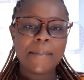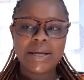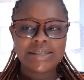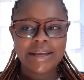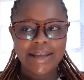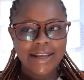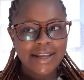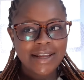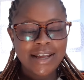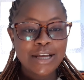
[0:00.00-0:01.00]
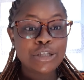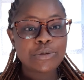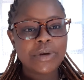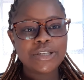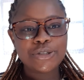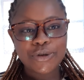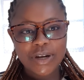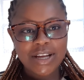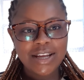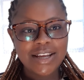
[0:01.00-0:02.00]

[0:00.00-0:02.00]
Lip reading: But hey, to my shock,